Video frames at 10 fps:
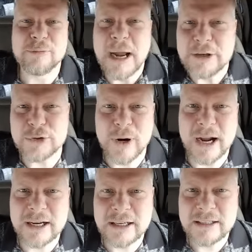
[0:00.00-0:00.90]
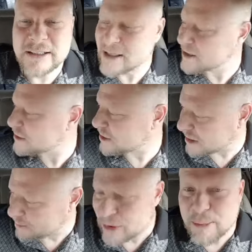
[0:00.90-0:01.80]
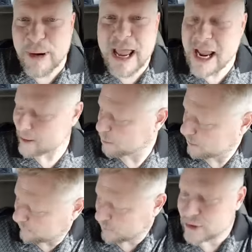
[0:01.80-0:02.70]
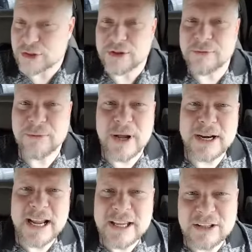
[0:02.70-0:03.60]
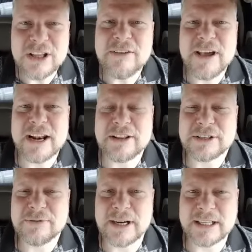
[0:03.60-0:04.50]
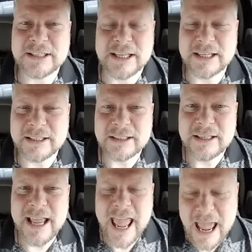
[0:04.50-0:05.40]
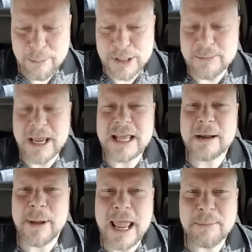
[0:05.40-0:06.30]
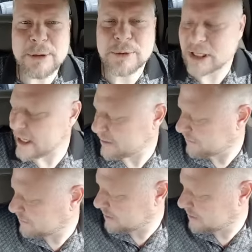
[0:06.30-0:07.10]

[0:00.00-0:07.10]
my truck. Sleep in the back, put a fridge in the front. I could live out of this fucking thing. Happy, man. I'm happy with life.